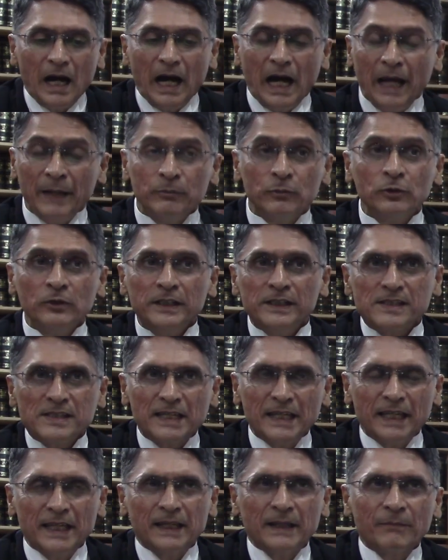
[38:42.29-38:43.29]
I'm only
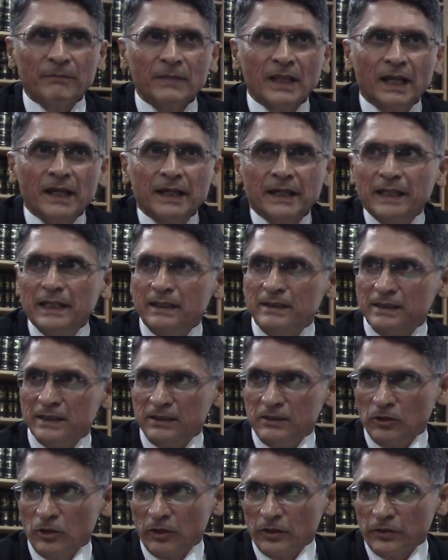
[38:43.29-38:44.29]
saying he
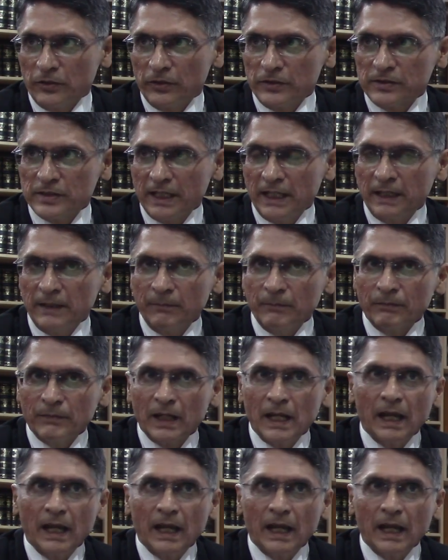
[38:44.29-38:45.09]
did not resign,